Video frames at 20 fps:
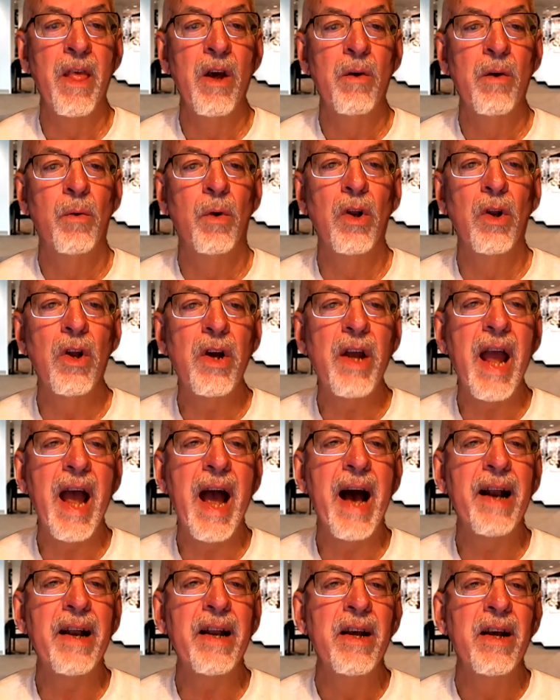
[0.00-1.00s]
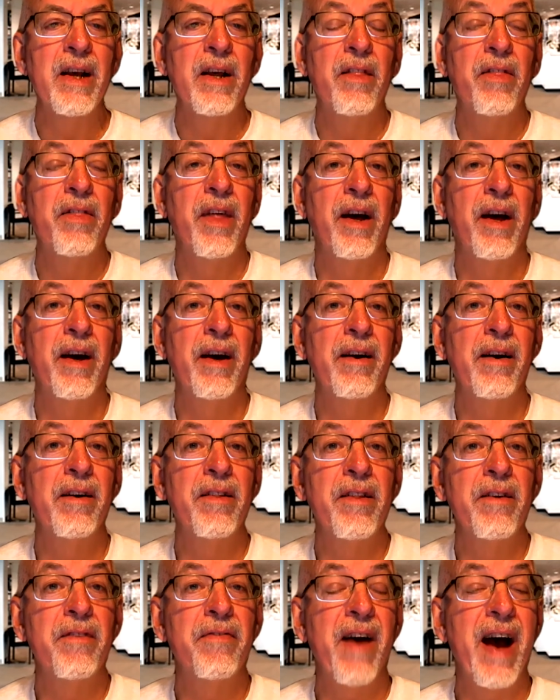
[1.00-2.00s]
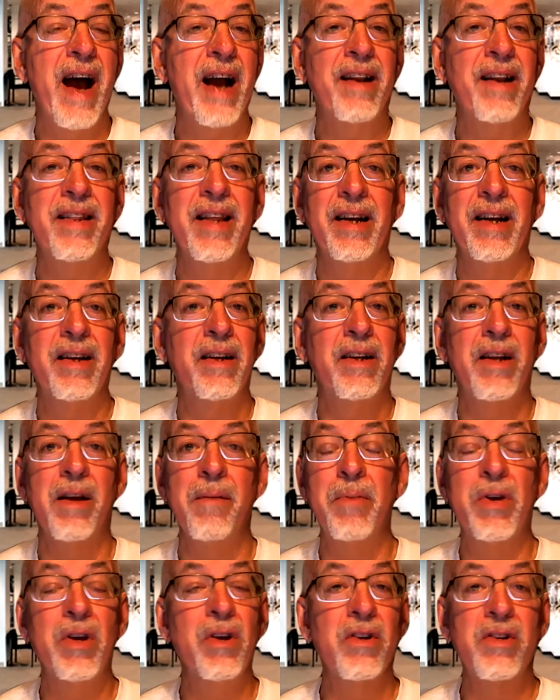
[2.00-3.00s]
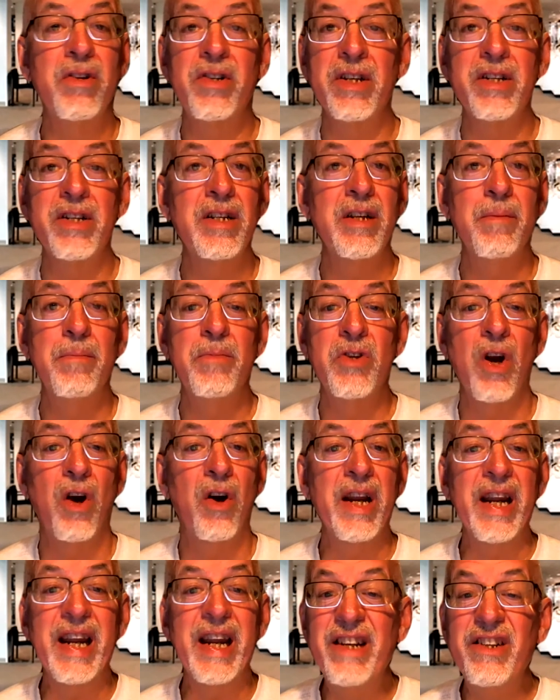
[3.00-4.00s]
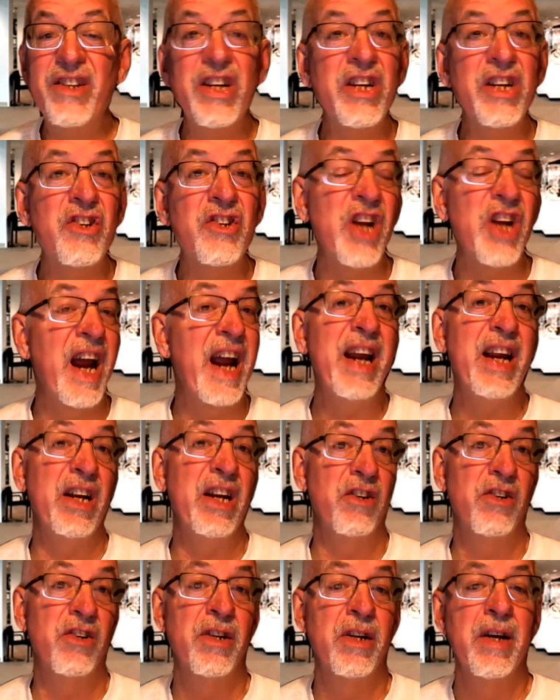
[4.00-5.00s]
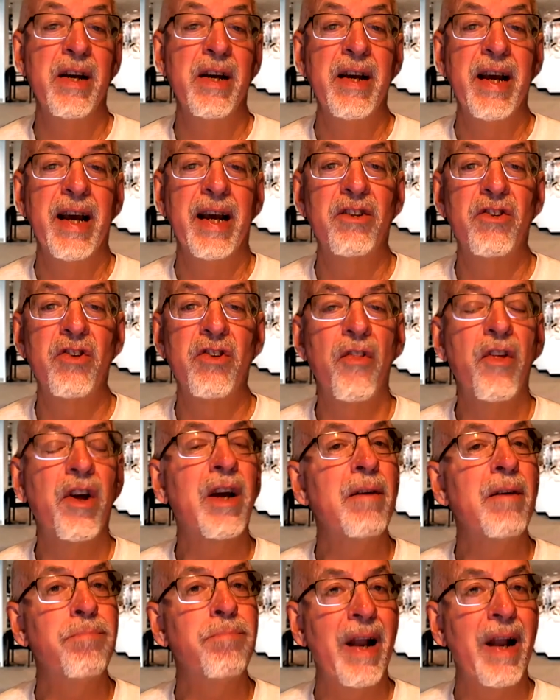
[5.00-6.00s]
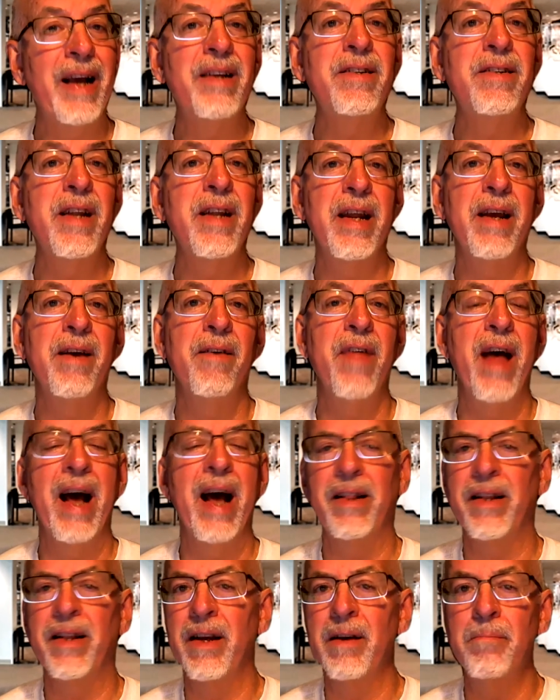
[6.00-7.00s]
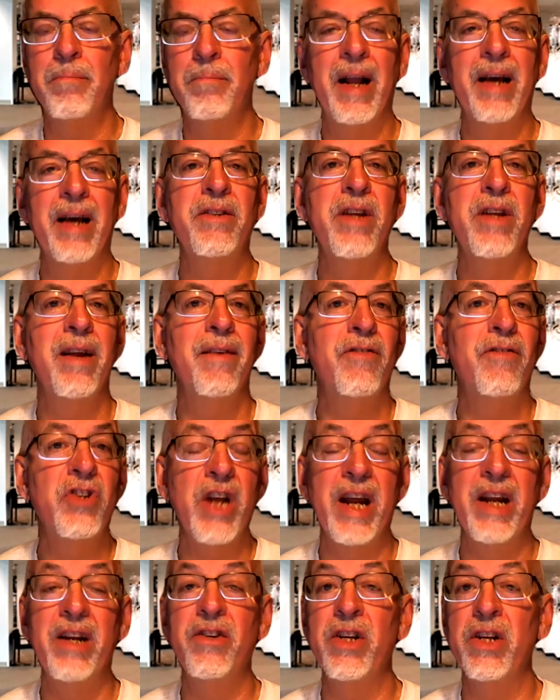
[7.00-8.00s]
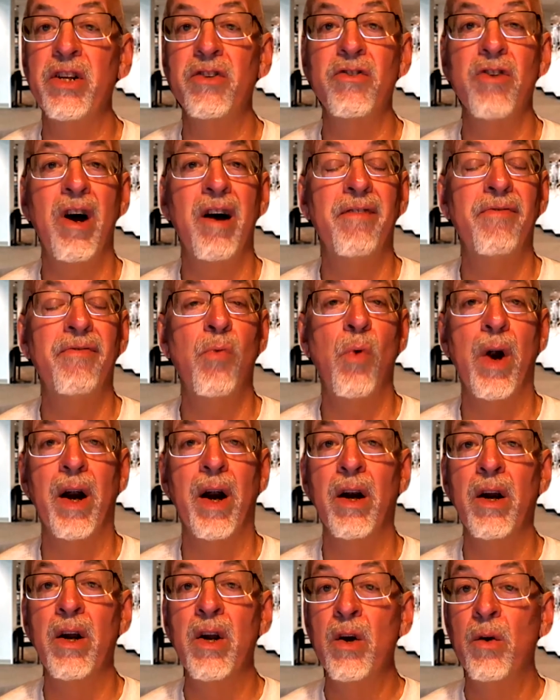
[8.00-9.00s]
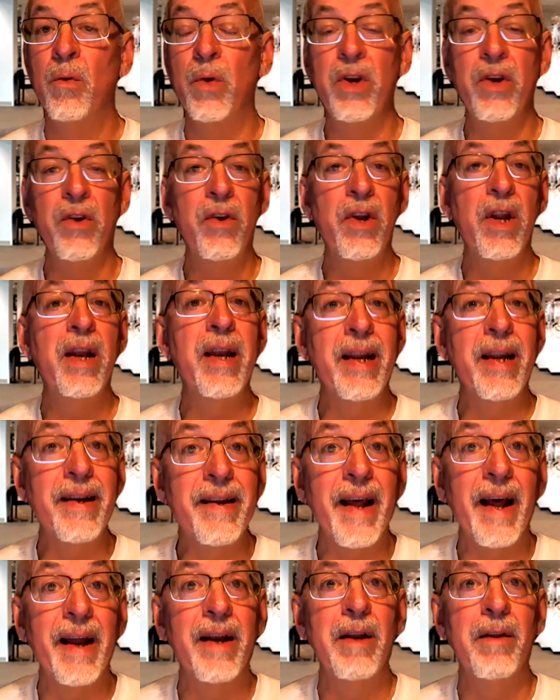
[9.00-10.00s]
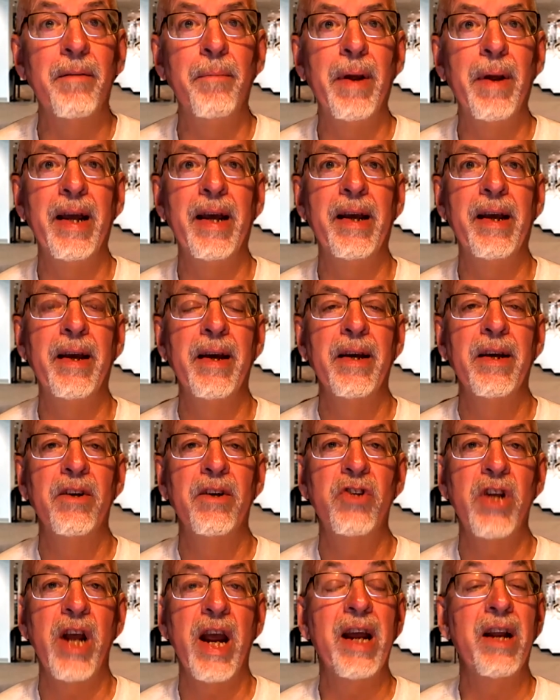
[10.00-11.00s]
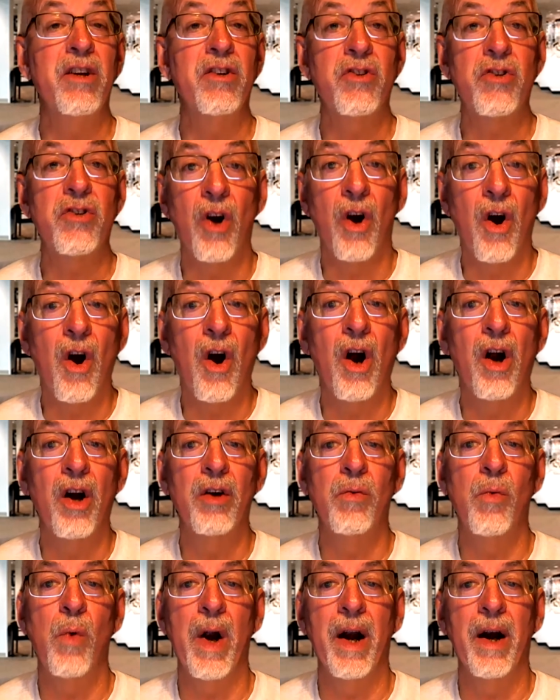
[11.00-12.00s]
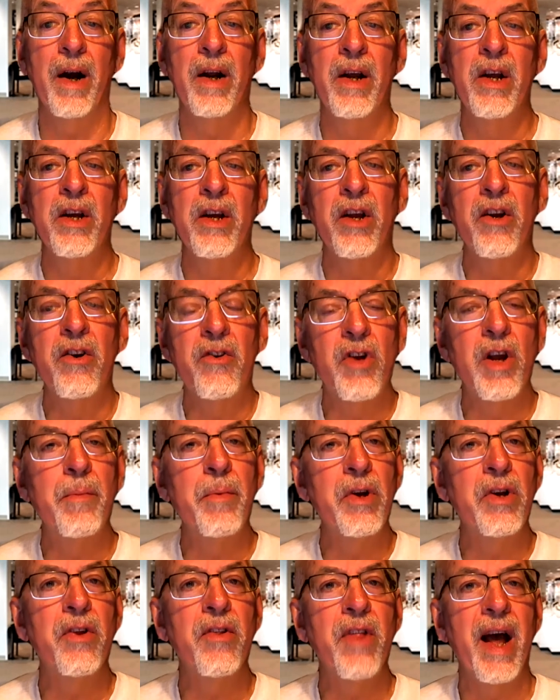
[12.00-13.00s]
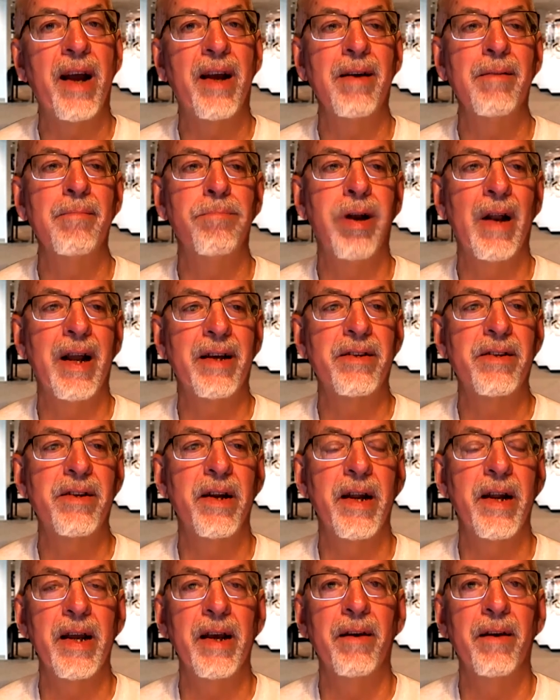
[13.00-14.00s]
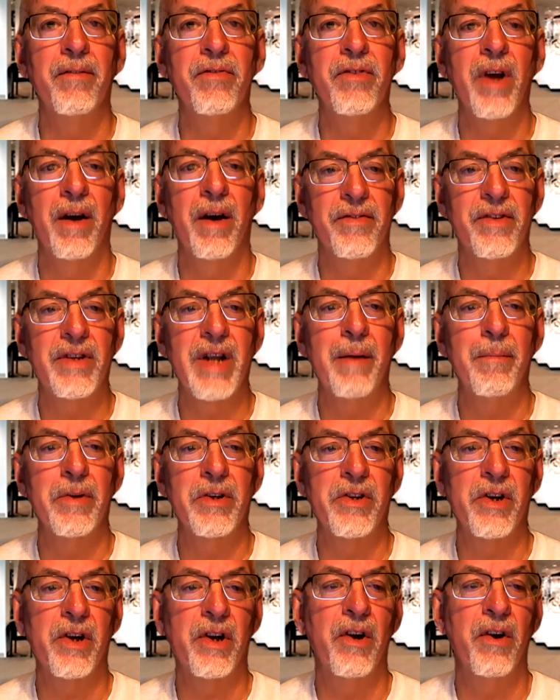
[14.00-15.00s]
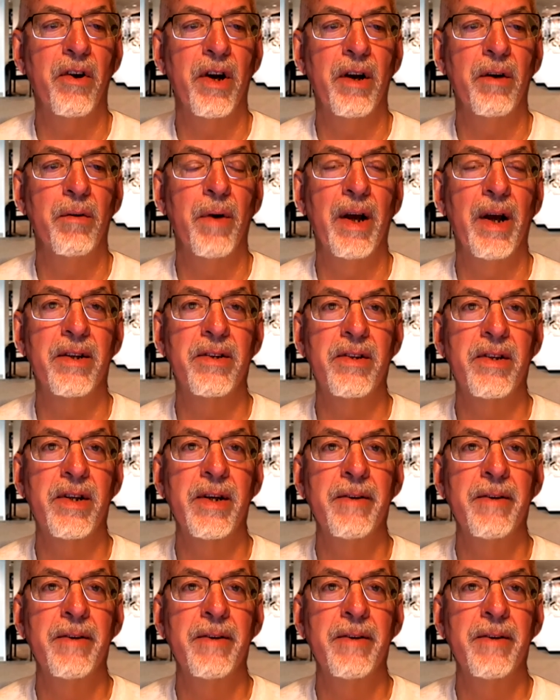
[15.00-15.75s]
We'll look at the fact that computer systems are easy to change. And so the complexity of that, the complexity of changing software when you didn't intend to be changed, or hardware, contribute to that complexity of cybersecurity risk.